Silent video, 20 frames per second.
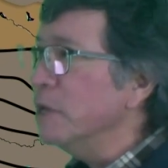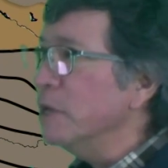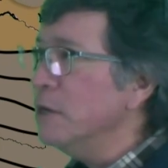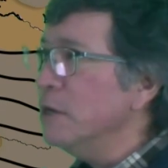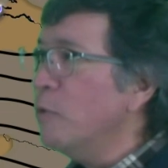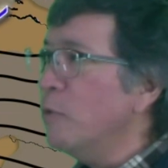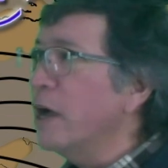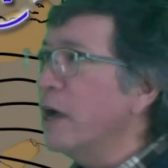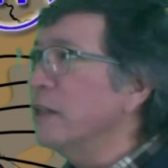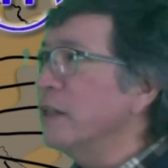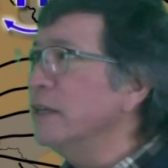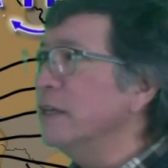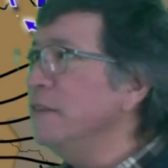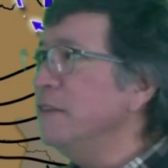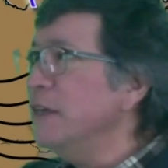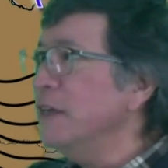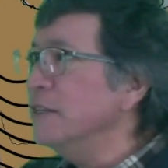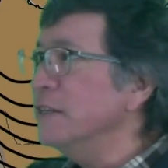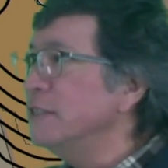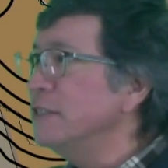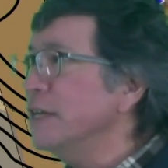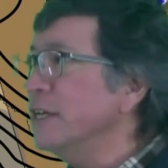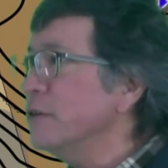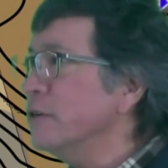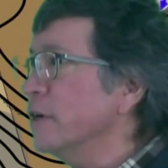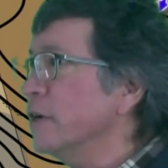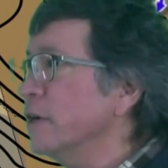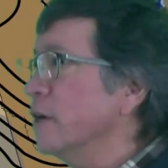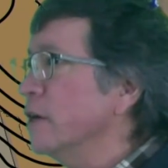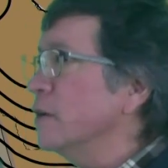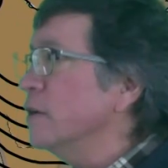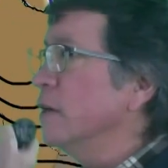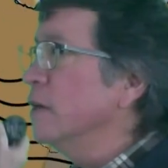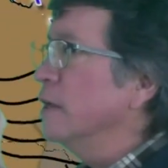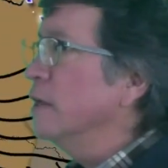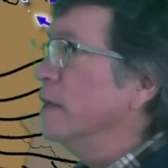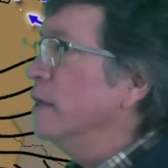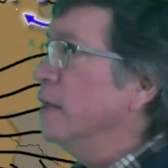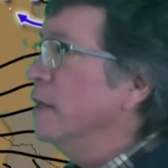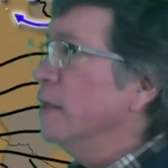Meanwhile, in the interior,
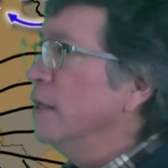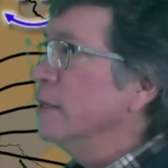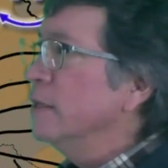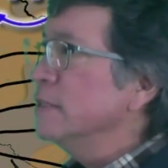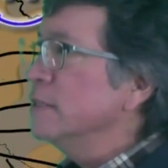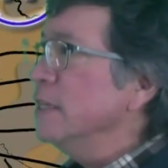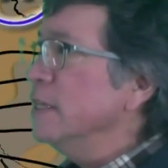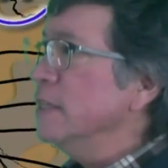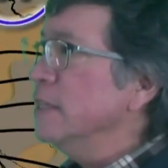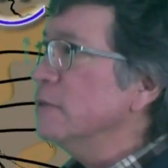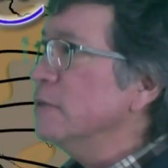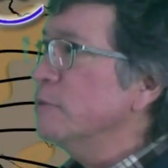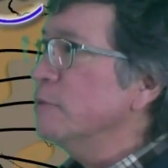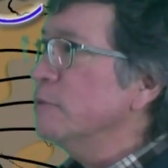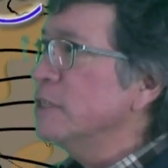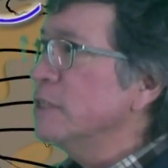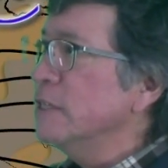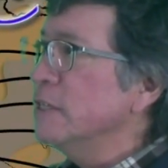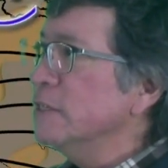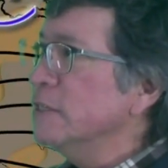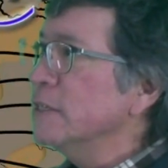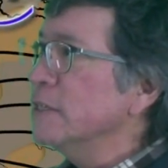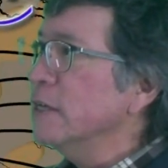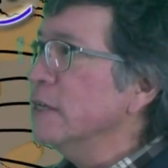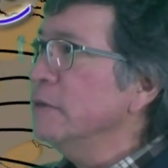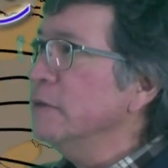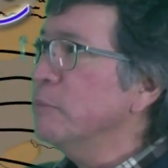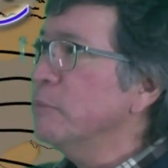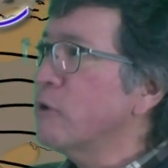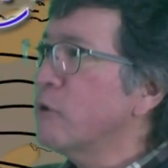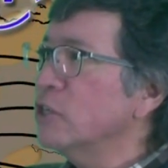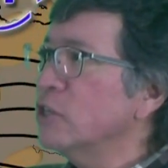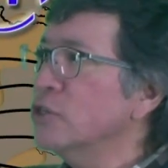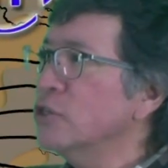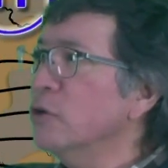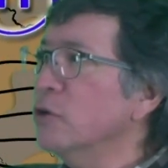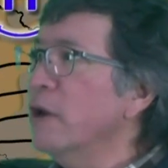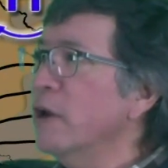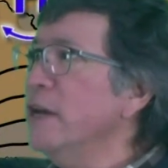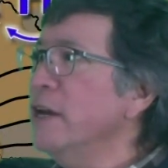see this these tight
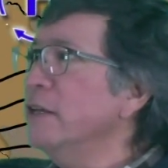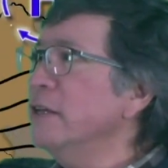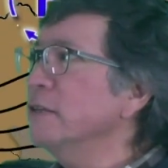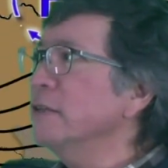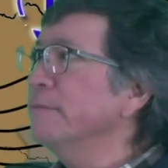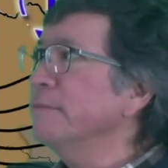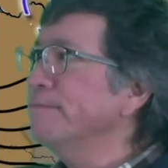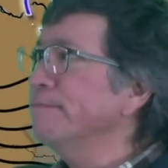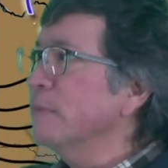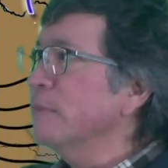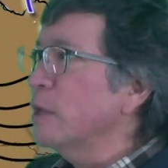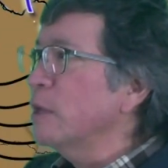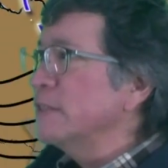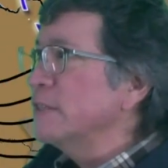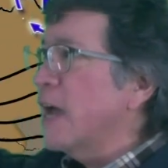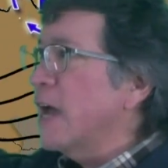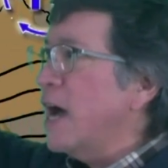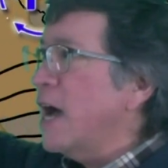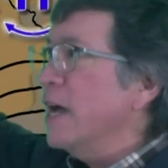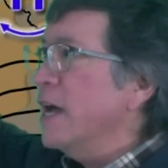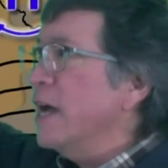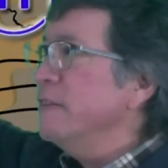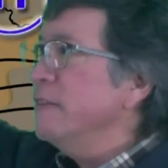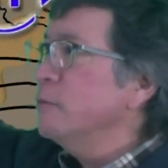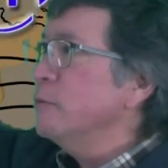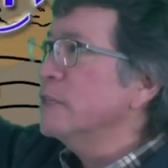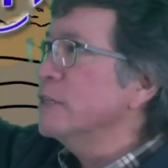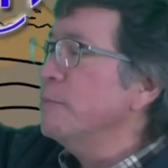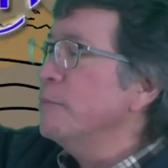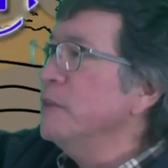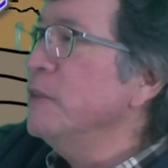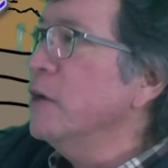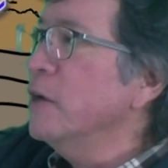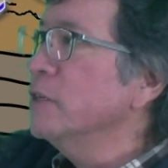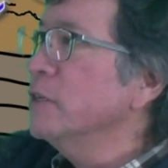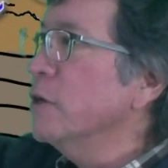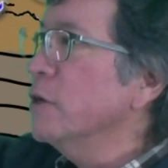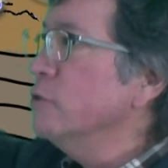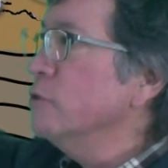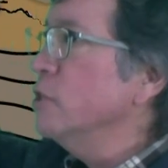pressure gradient because the high that was in the
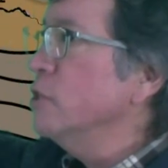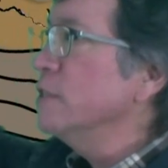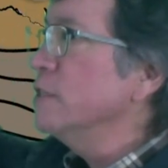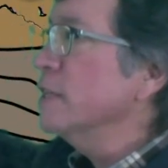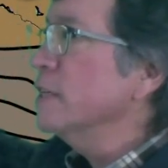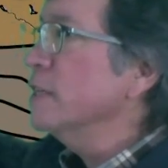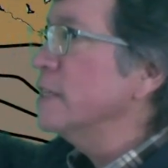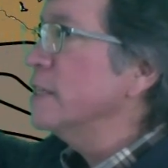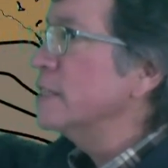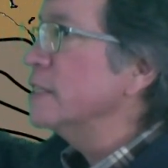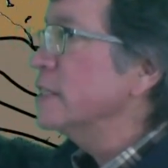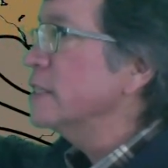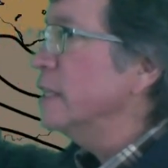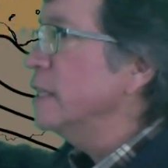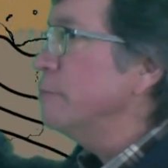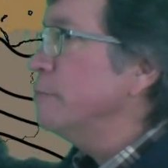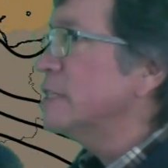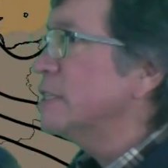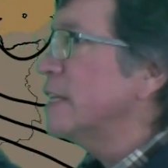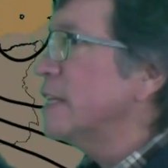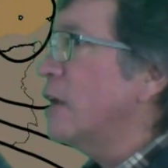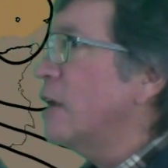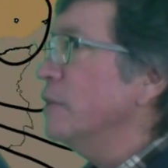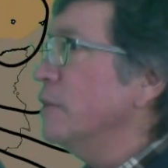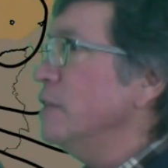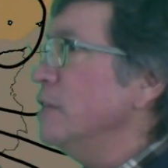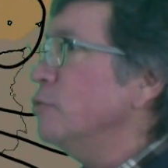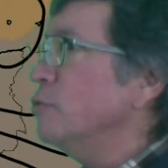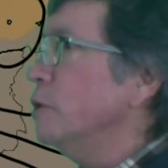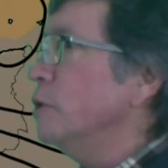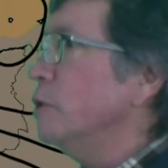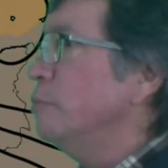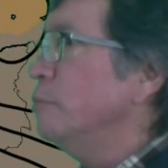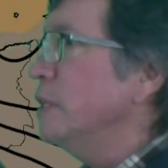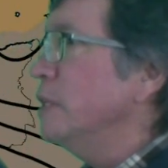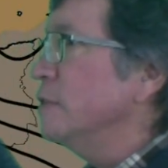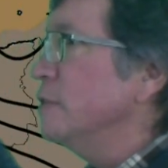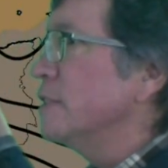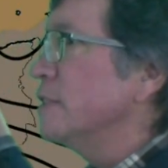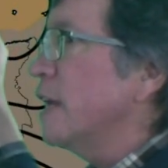Arctic Ocean is going to slip southeastward,
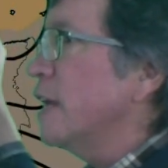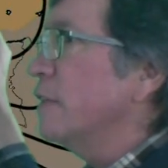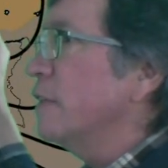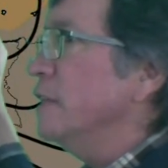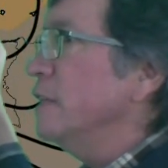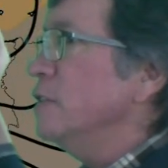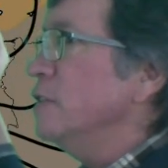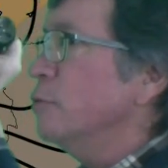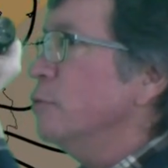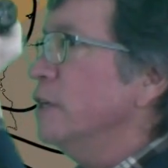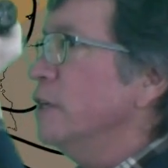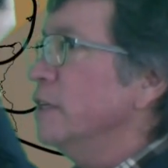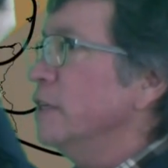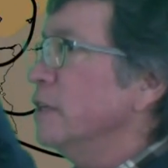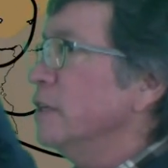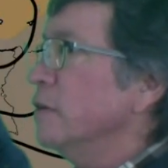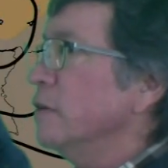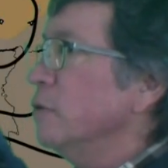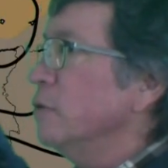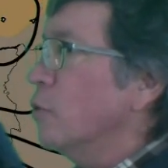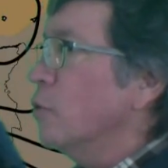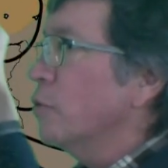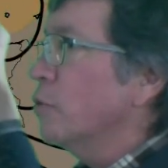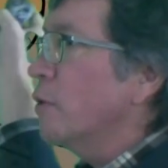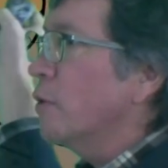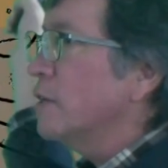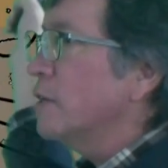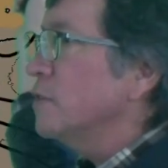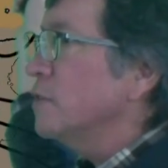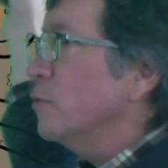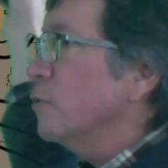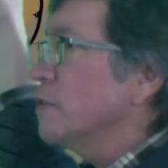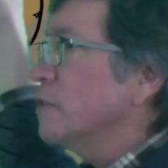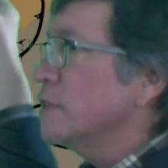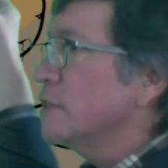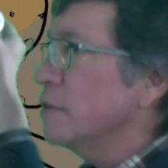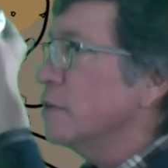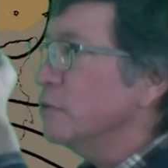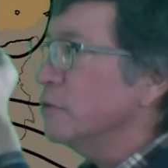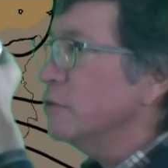build southeastward into northwest,
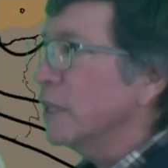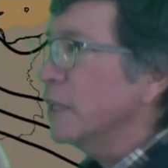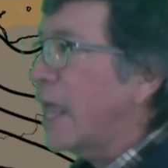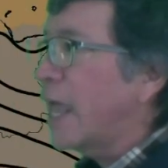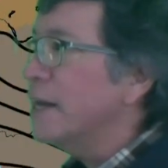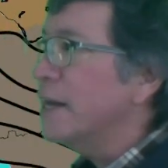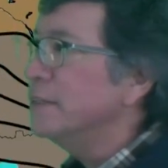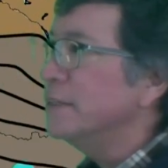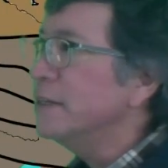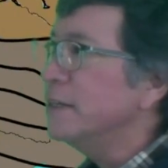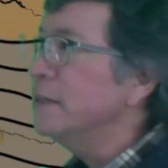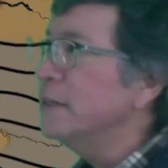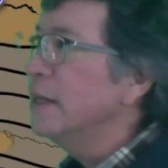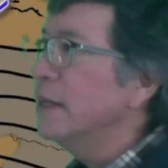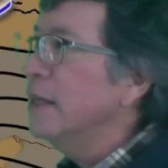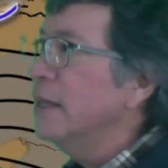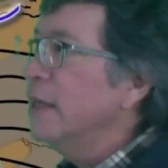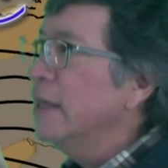north central Canada.